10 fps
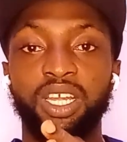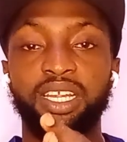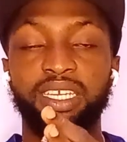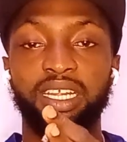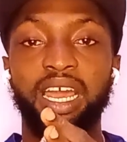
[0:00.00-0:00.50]

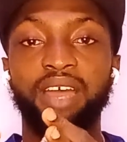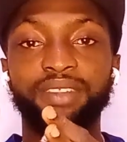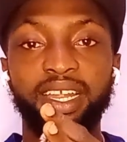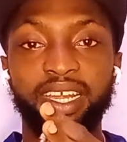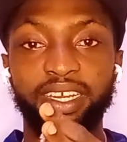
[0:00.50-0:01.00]
Then after
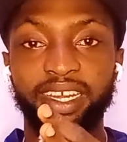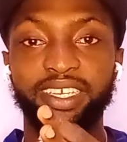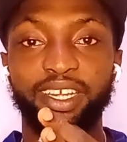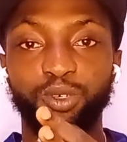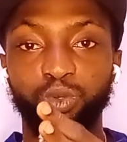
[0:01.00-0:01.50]
they get
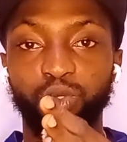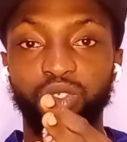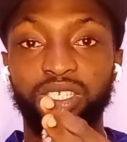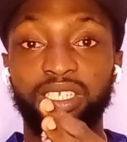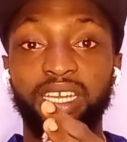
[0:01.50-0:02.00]
their goods,
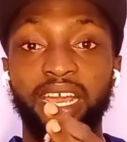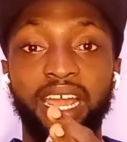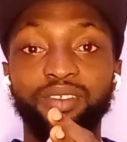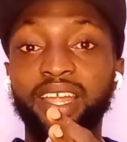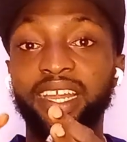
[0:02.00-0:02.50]
like
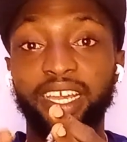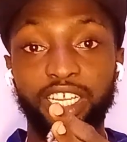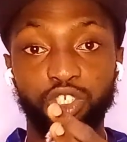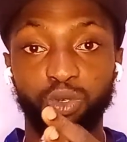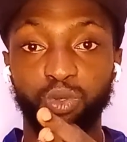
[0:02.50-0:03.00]
after they get
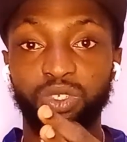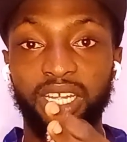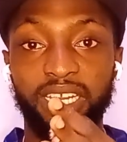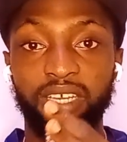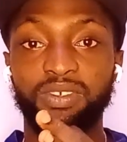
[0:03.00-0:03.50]
your goods and
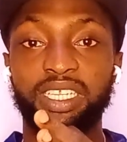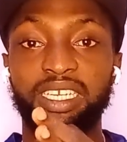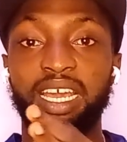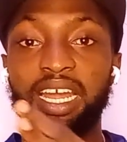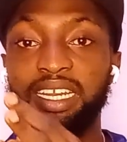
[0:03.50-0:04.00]
everything,
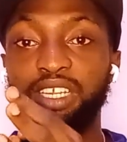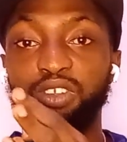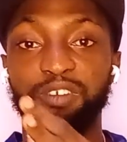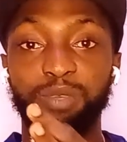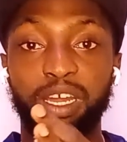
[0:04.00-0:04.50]
and then you
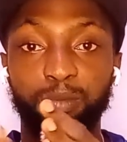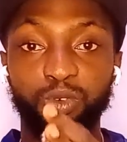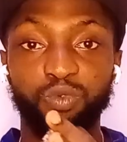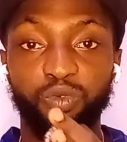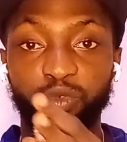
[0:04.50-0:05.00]
have been
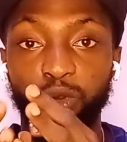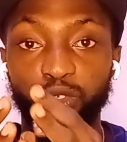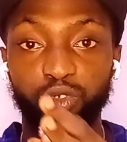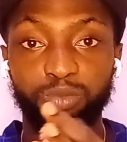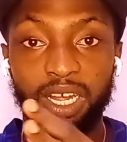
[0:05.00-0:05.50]
approved for
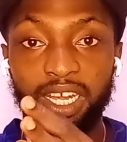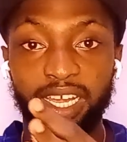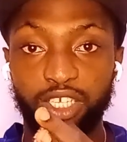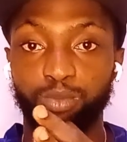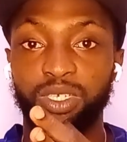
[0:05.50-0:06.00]
Jumia
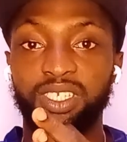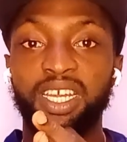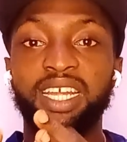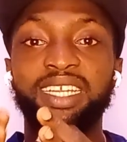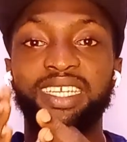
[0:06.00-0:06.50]
Express,
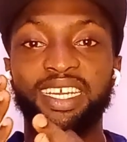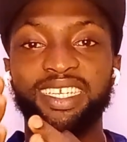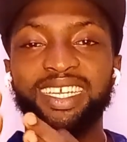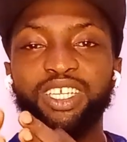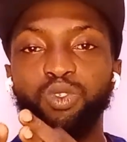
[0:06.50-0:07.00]
then
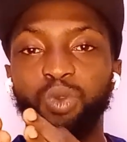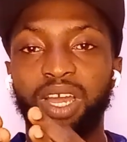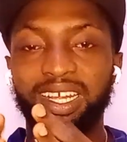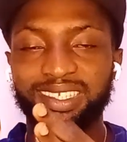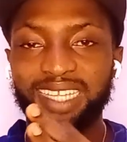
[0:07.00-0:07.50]
you
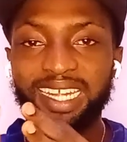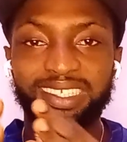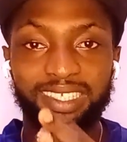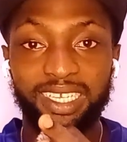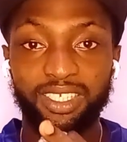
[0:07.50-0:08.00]
can start
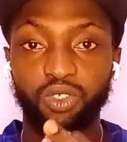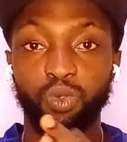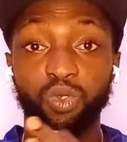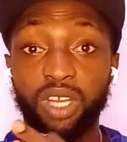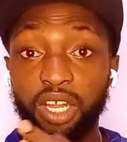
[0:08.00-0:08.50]
selling. So
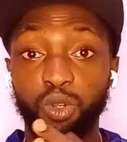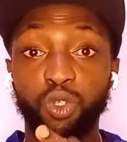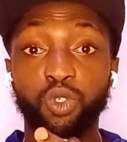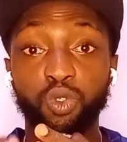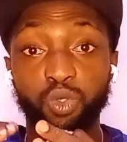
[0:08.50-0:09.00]
you can also
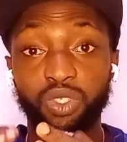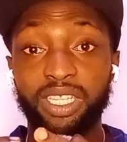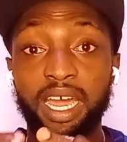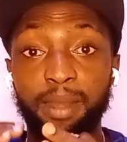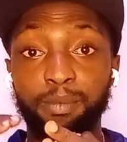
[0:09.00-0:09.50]
use
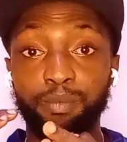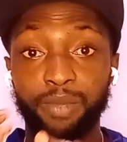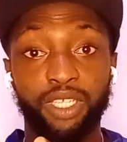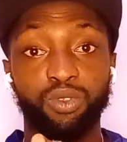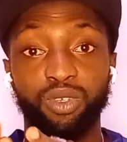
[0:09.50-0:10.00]
that
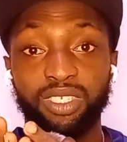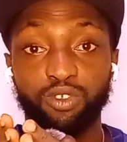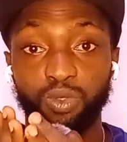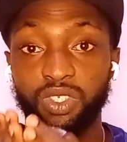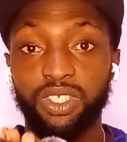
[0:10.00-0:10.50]
method
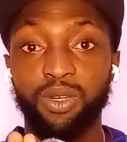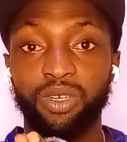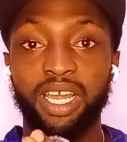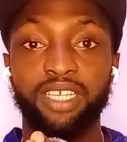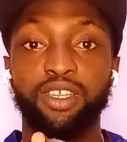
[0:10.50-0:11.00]
to sell,
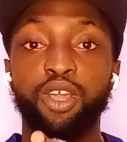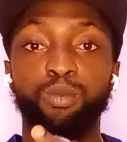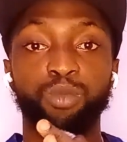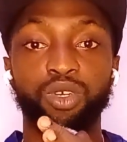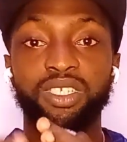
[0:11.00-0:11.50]
guys.
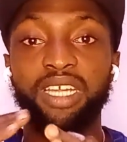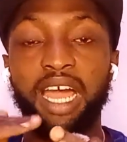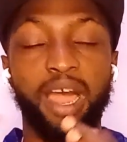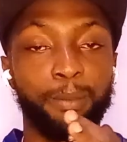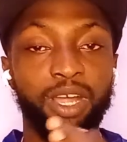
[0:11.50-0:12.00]
But
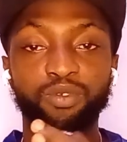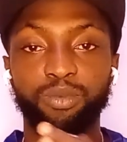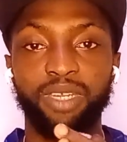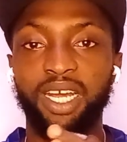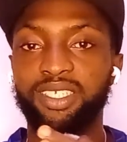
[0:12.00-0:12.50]
apart from
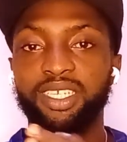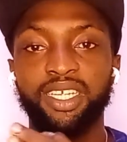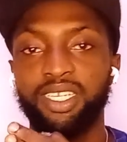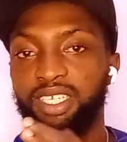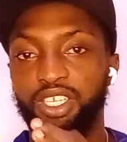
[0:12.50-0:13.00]
that,
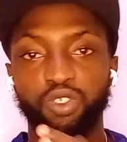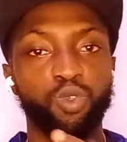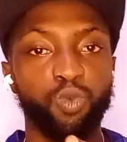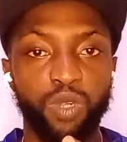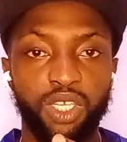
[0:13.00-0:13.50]
there's no
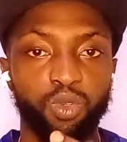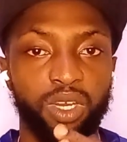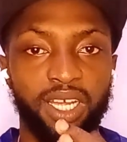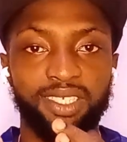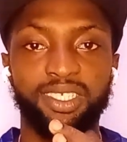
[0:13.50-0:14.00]
way you
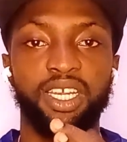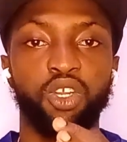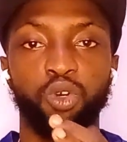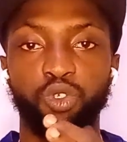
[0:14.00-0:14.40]
can sell on